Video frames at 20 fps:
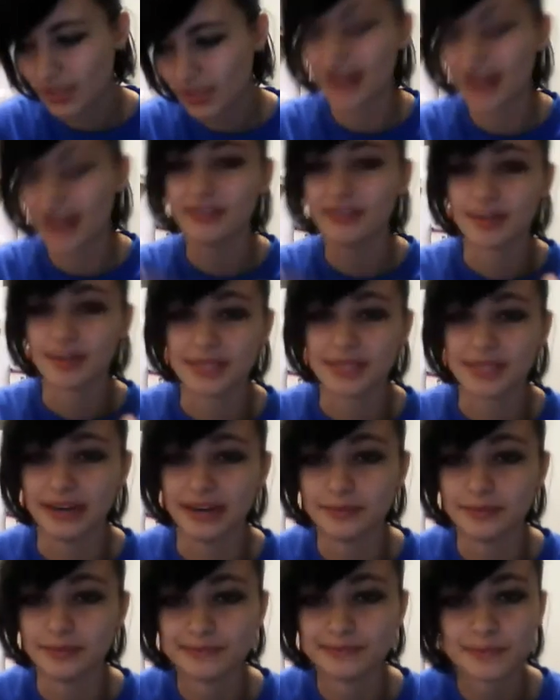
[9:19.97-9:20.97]
I have hiccups now.
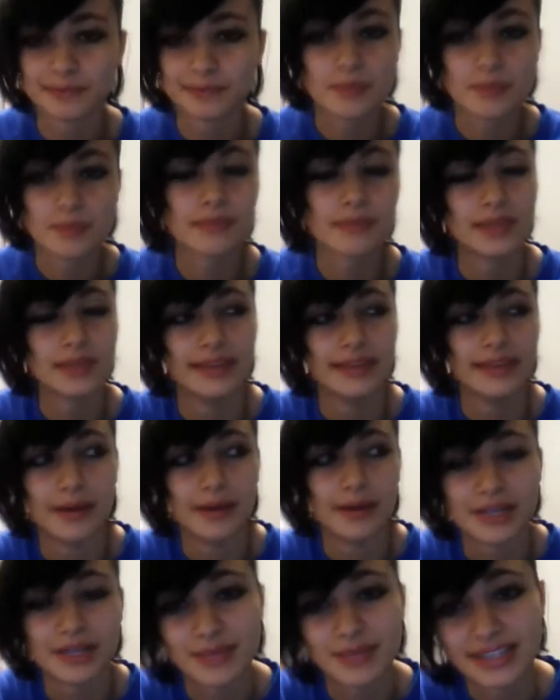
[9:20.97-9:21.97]
And
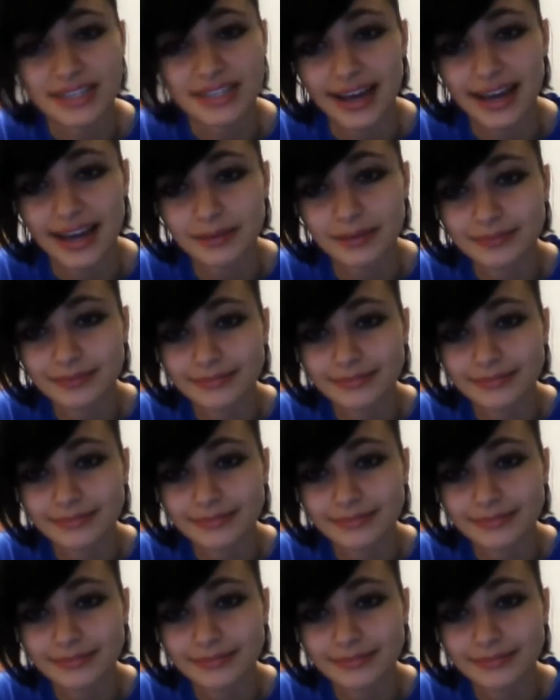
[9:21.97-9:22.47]
that makes me sad.